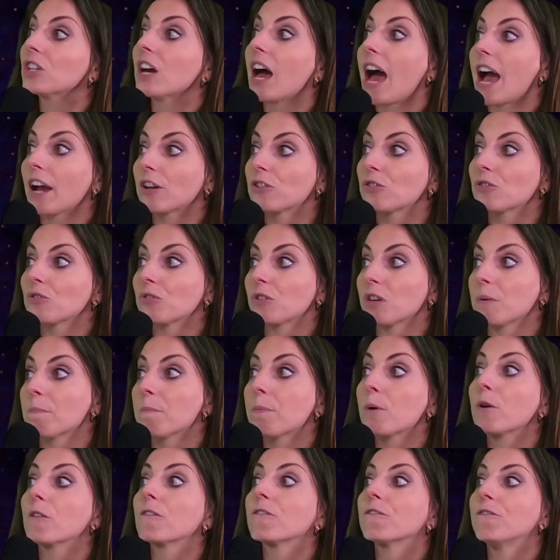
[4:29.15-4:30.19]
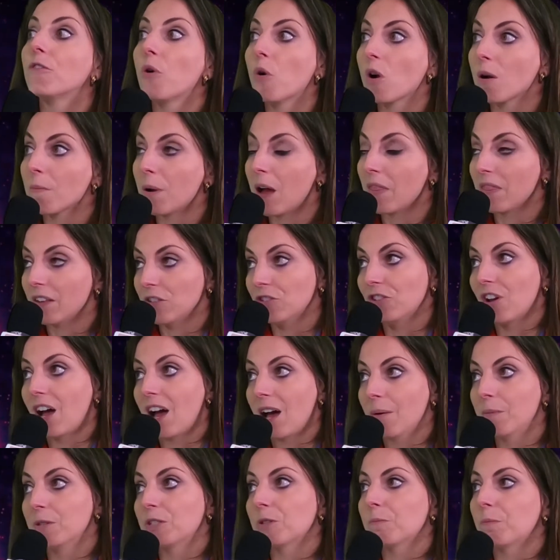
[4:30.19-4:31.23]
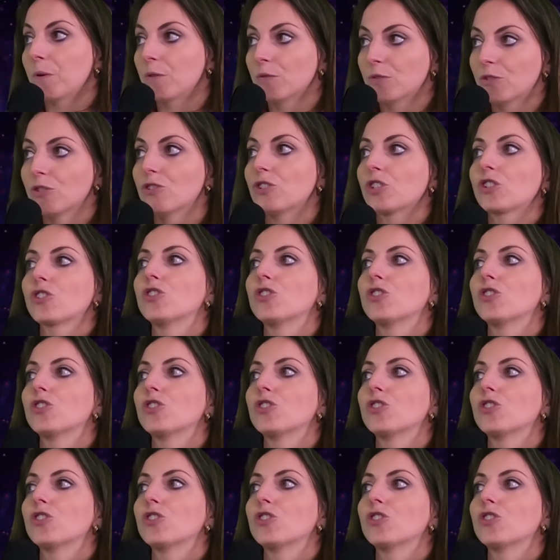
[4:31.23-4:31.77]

actually perform on the job as opposed to just